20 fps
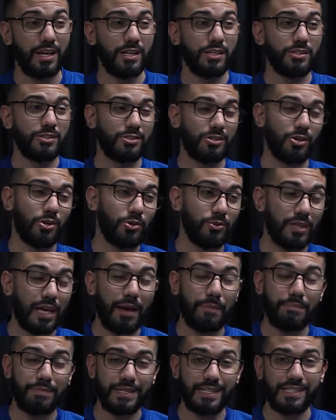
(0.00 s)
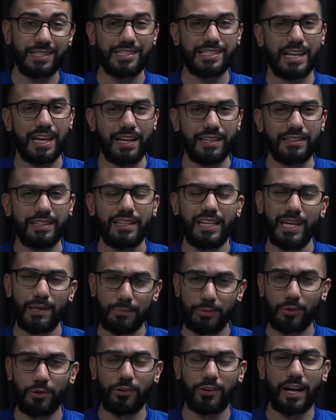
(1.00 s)
So that being said, the Late
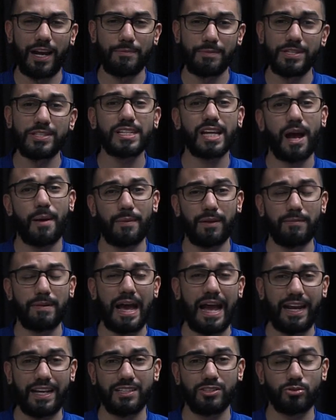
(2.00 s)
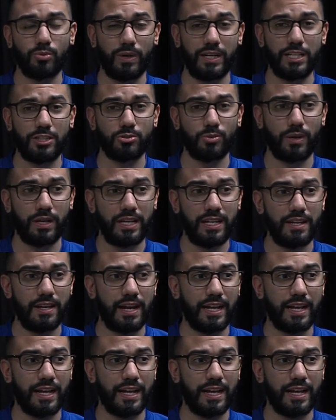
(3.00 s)
Program is coming back in 2020.